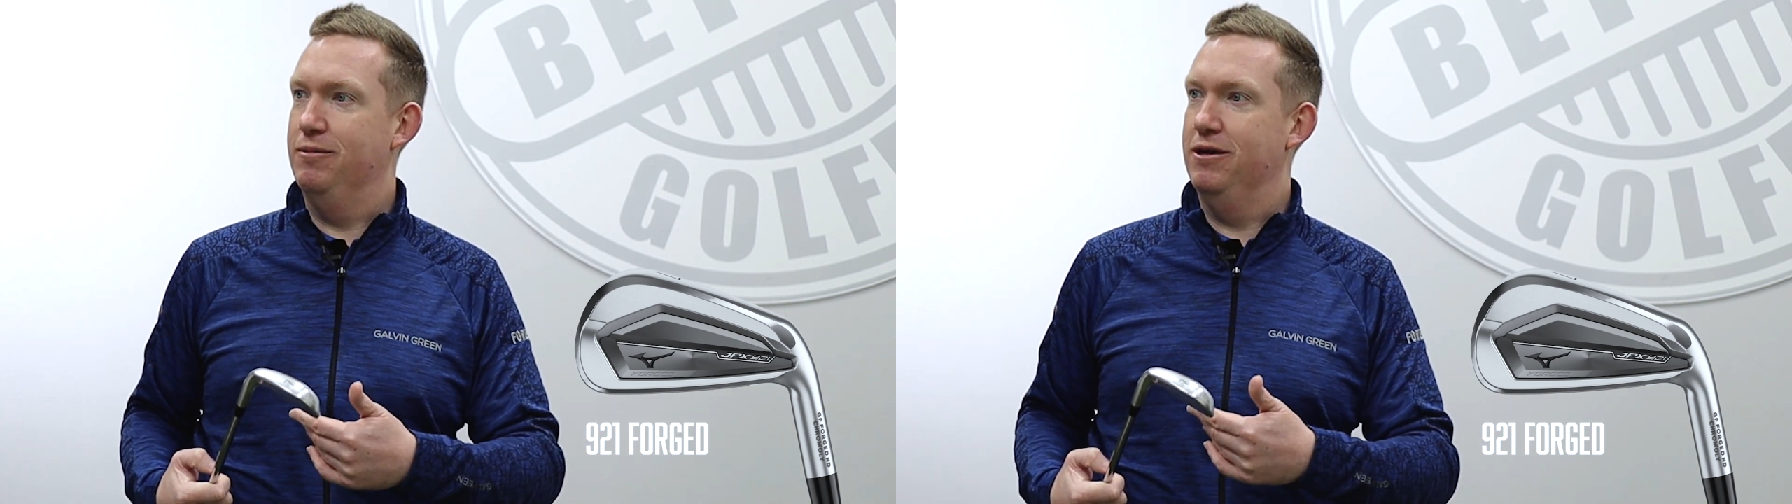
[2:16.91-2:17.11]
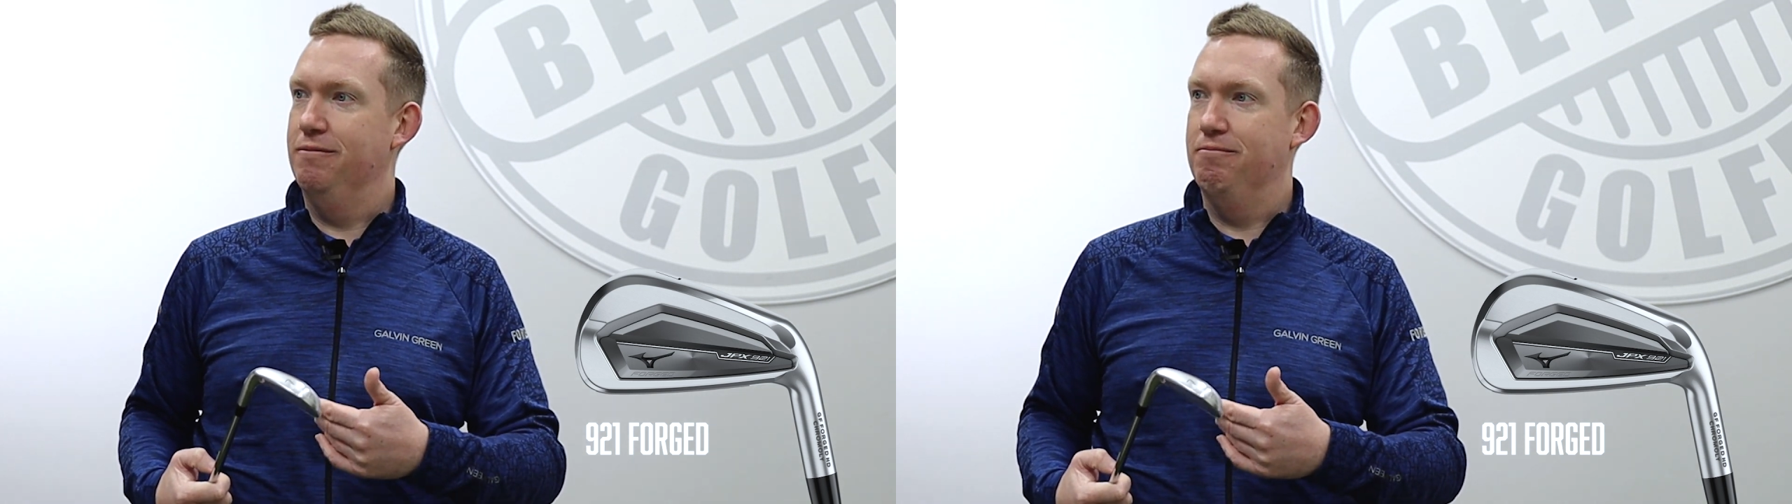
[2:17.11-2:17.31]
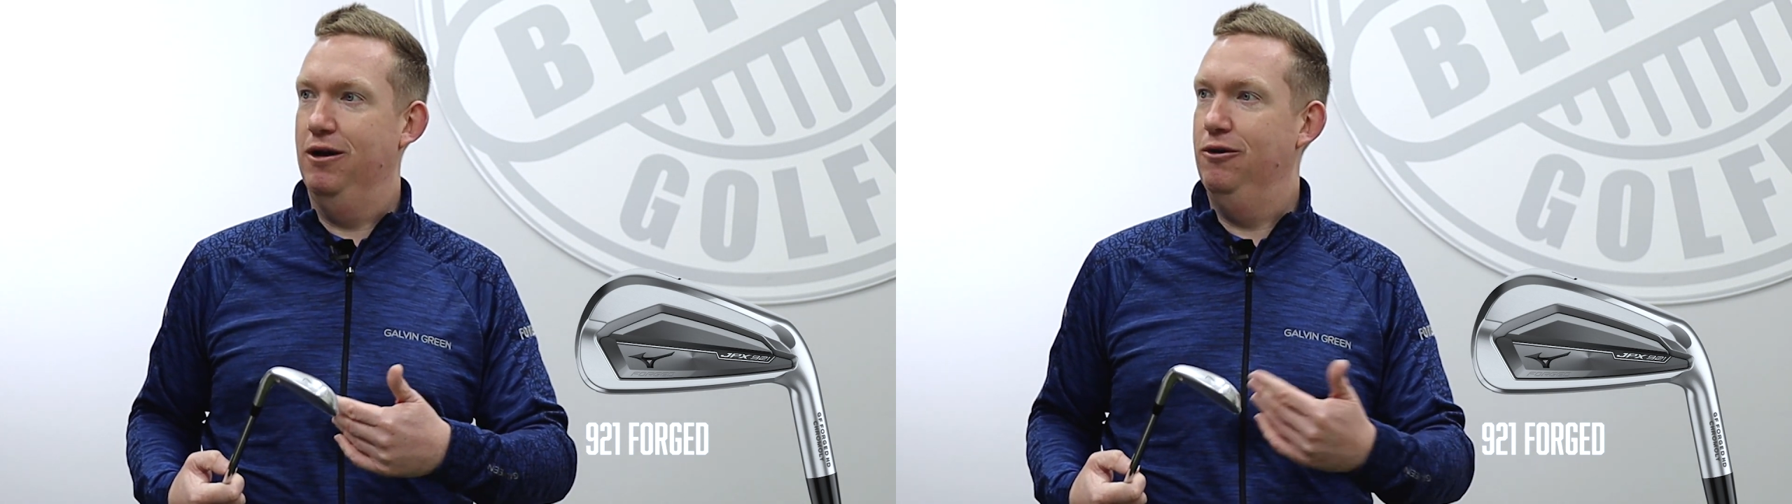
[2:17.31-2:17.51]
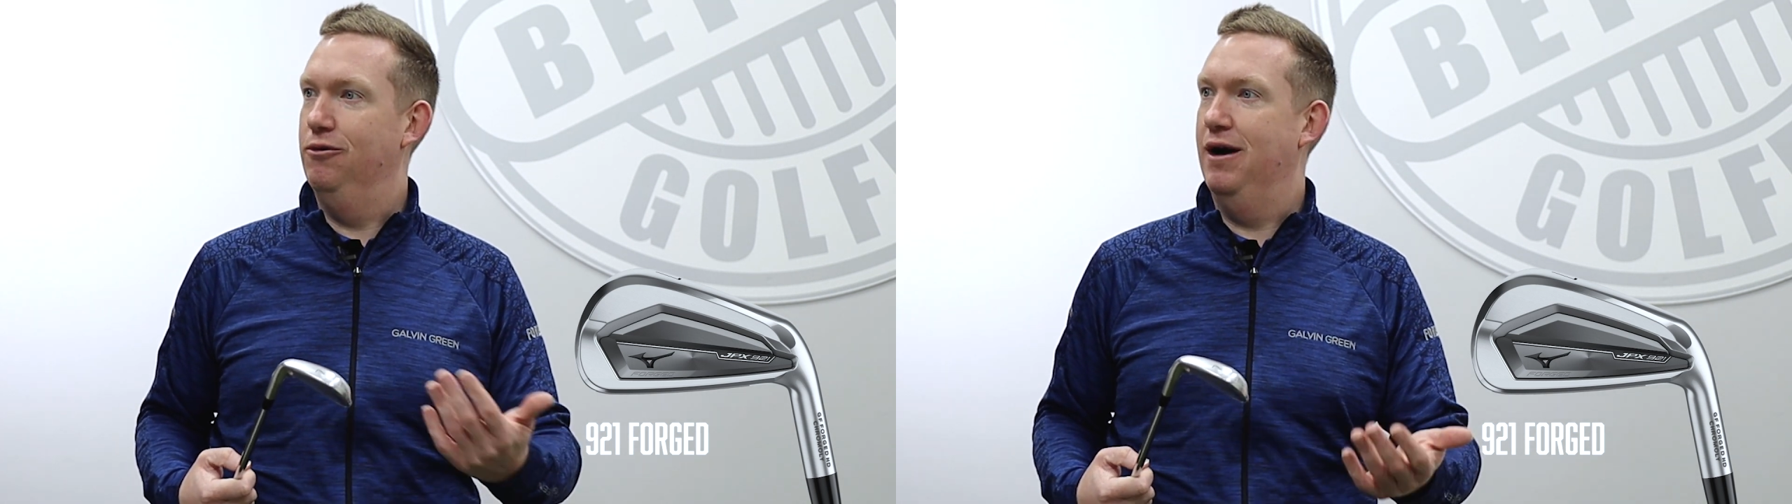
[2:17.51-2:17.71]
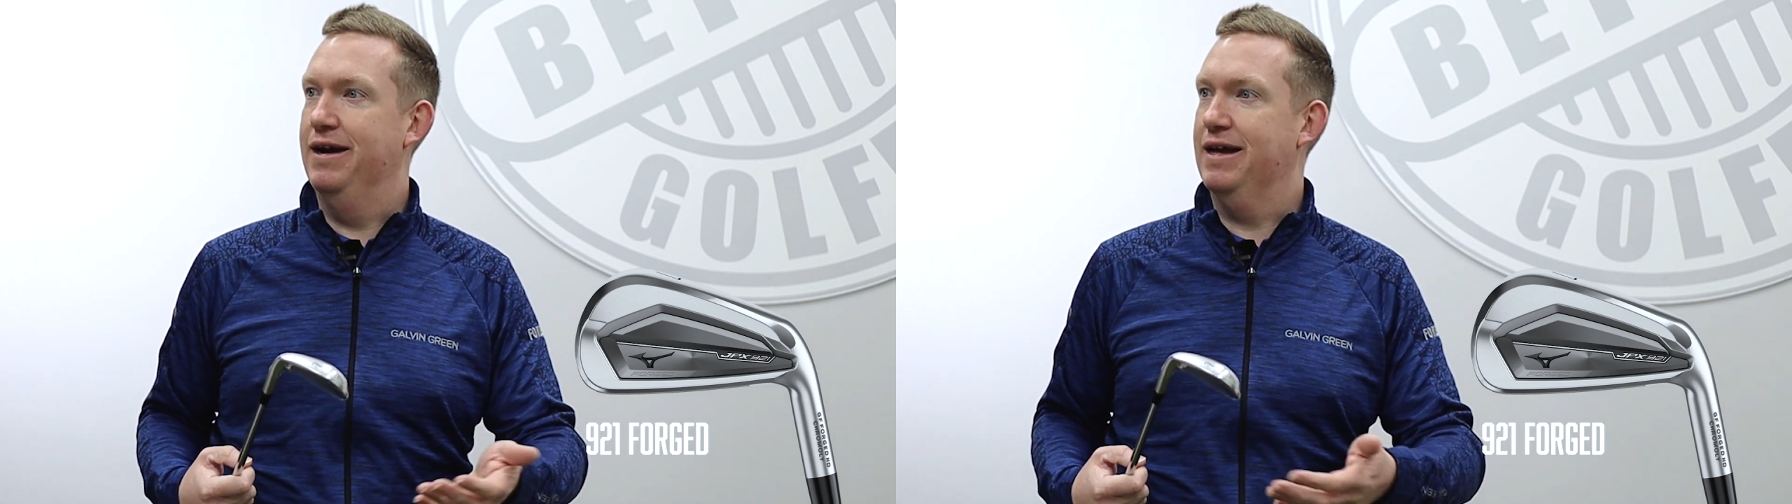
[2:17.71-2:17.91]
to be a
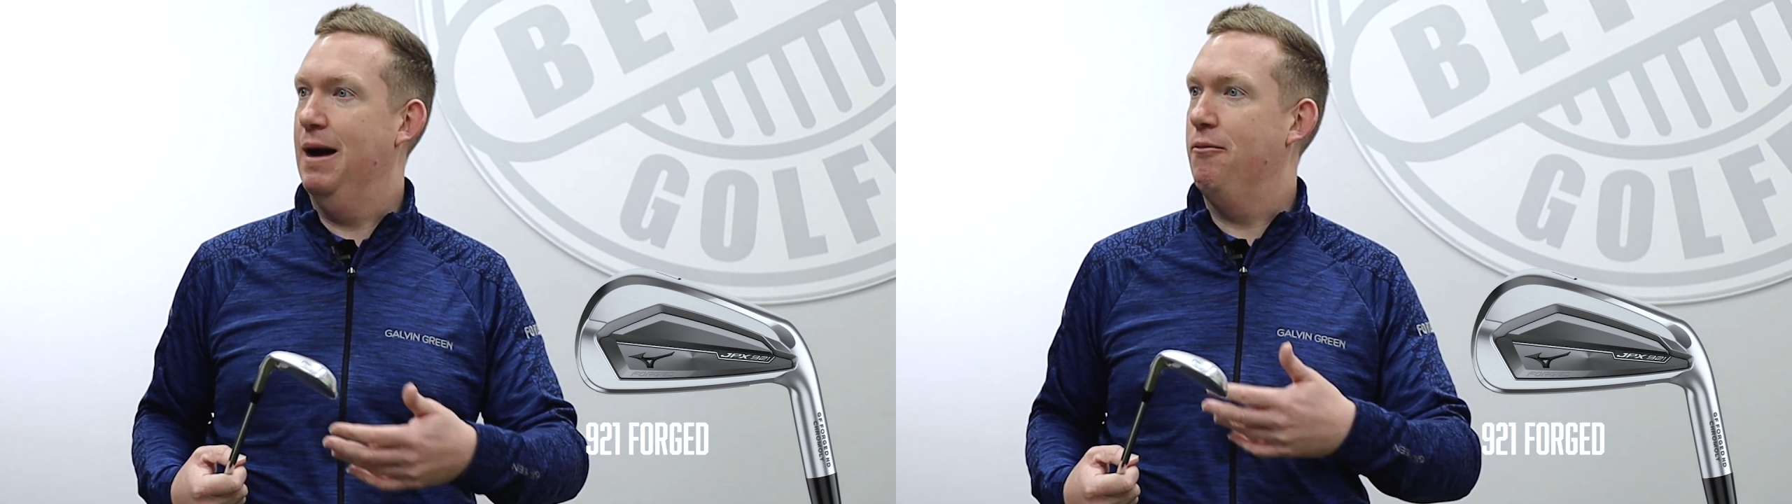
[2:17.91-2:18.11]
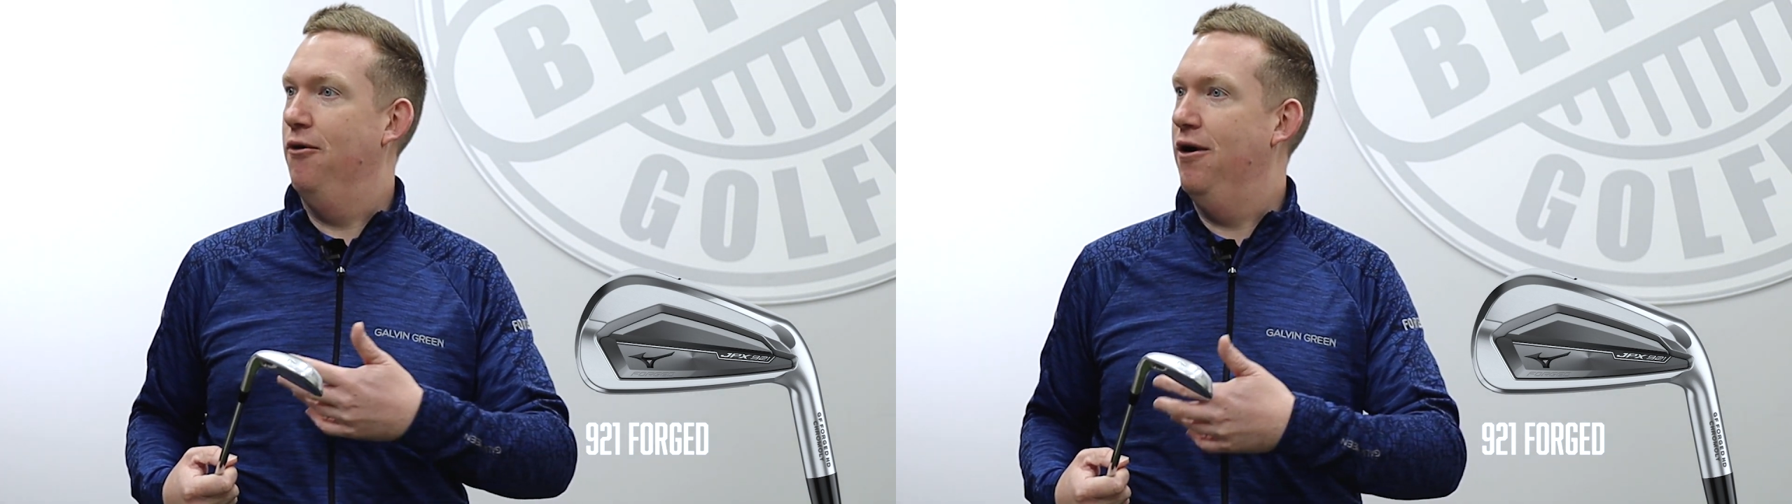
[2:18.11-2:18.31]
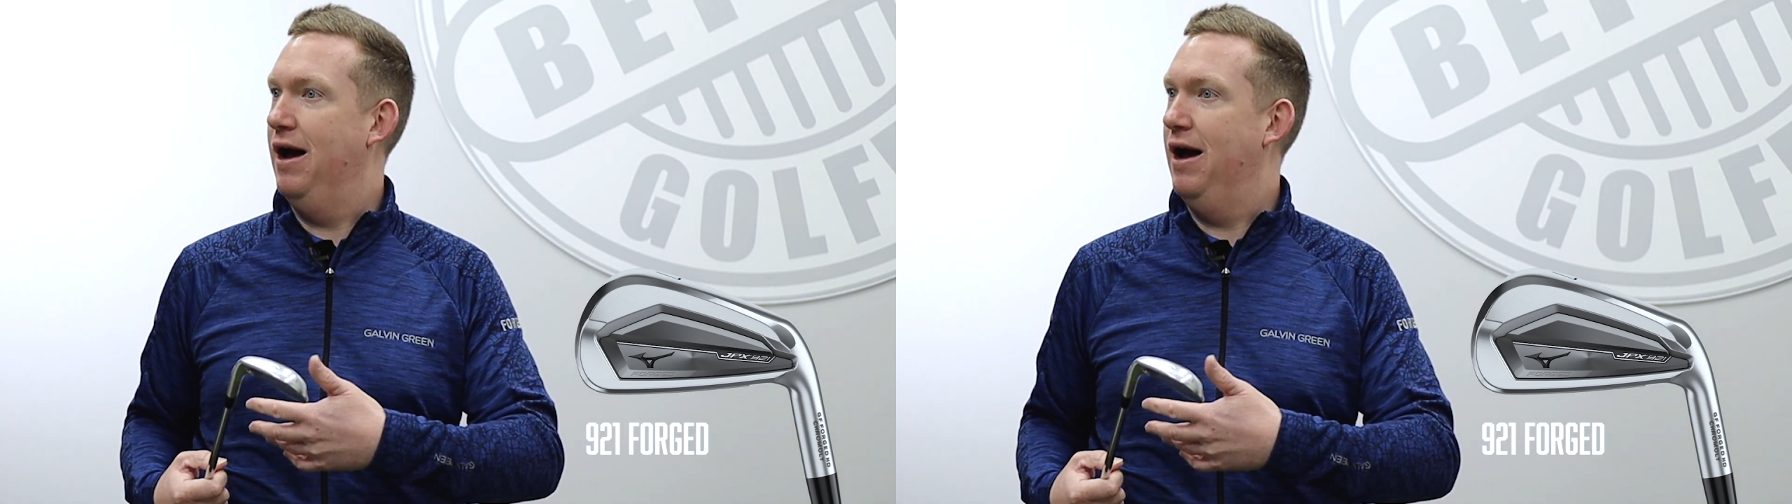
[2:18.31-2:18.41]
low handicapper or